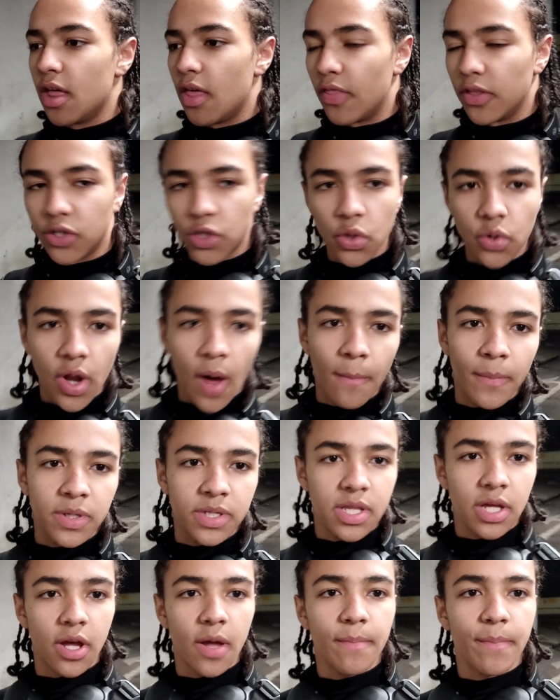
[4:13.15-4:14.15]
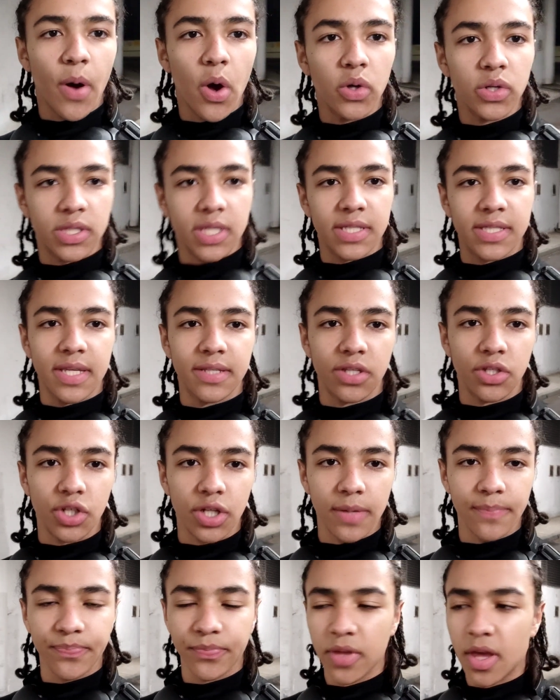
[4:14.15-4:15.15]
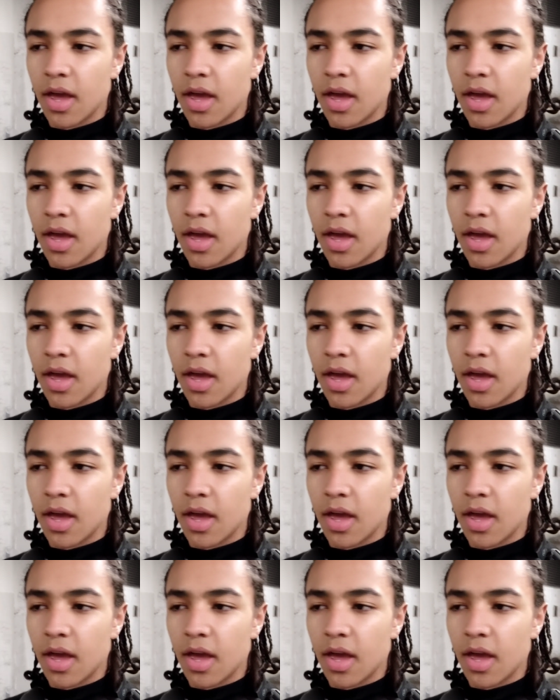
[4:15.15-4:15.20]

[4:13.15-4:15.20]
the two numbers that compose the syzygy.